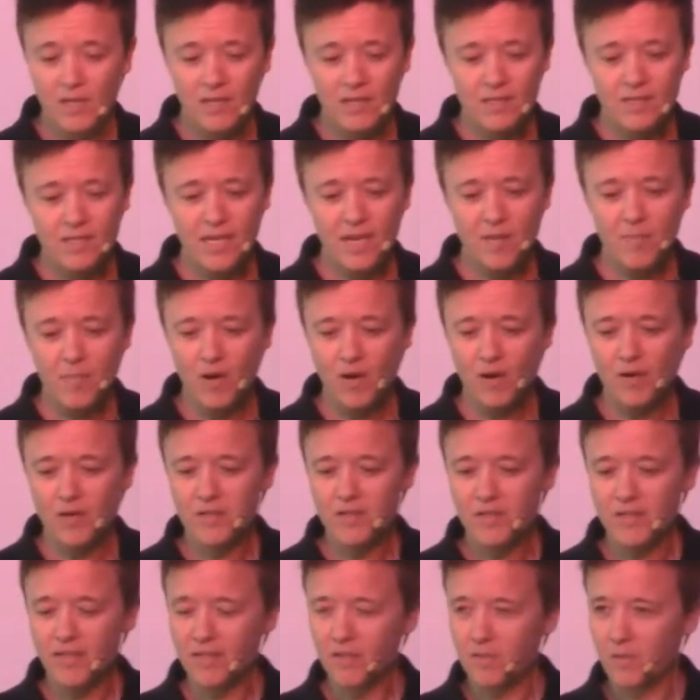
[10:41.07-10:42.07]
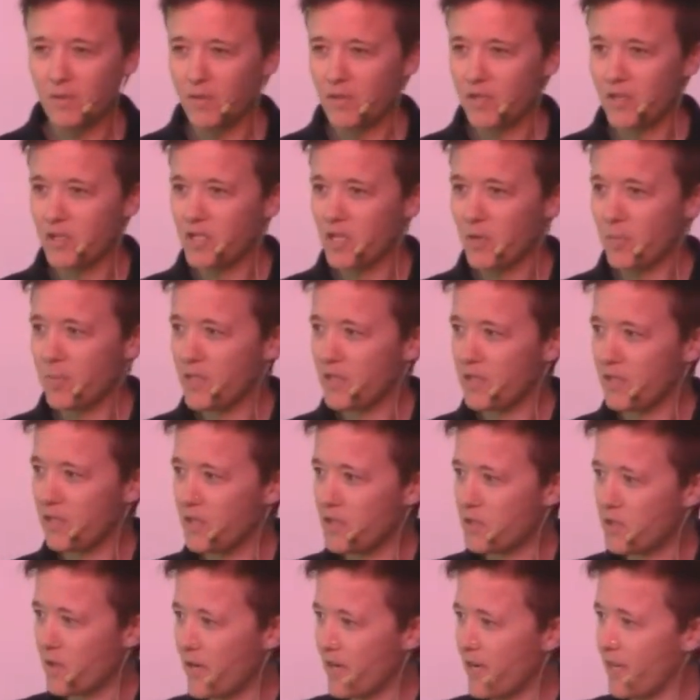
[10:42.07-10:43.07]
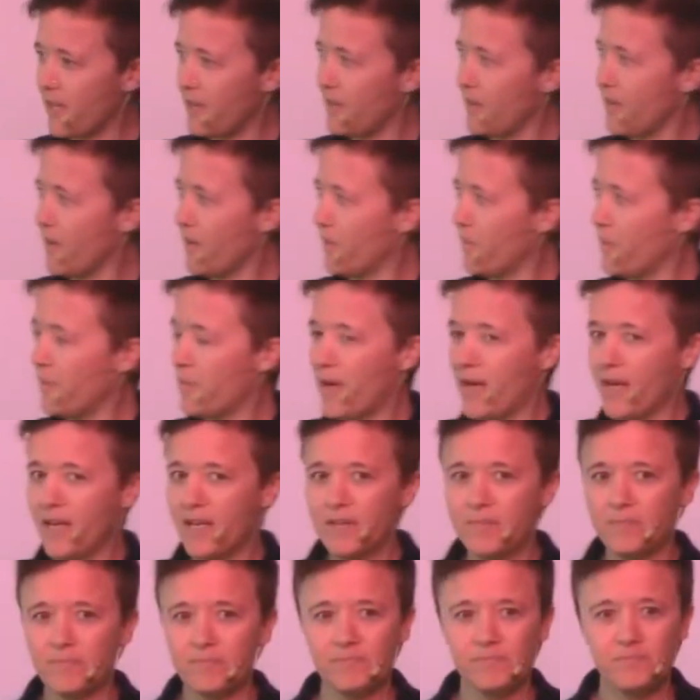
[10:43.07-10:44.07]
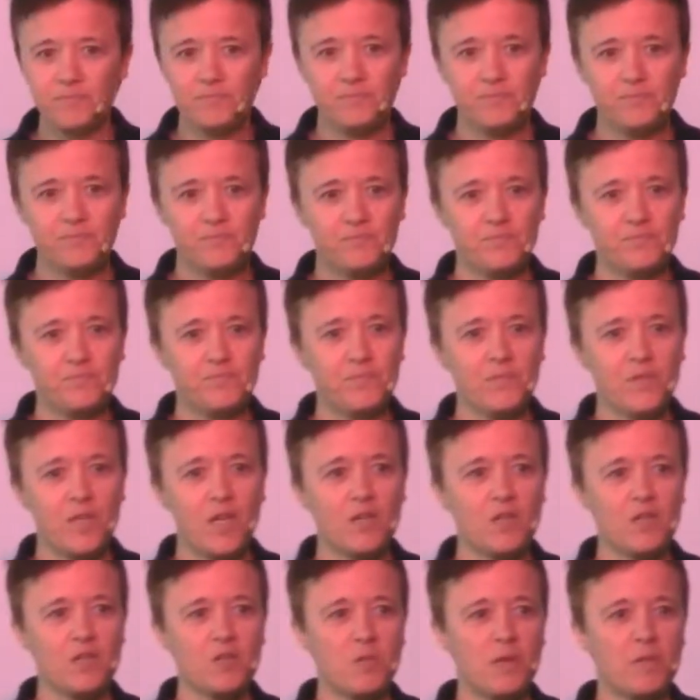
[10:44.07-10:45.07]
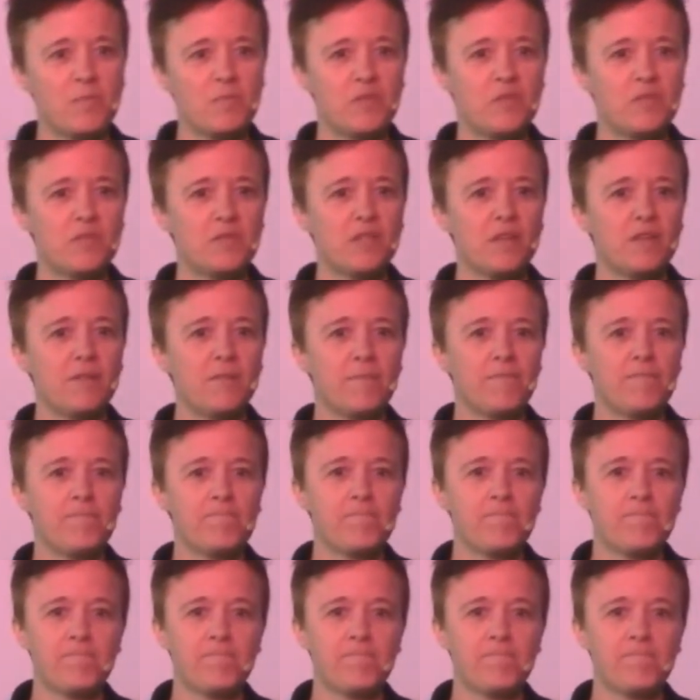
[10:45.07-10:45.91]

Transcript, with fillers: Second part, we're going to jump into the triathlon. We ready? Got your swimsuits on?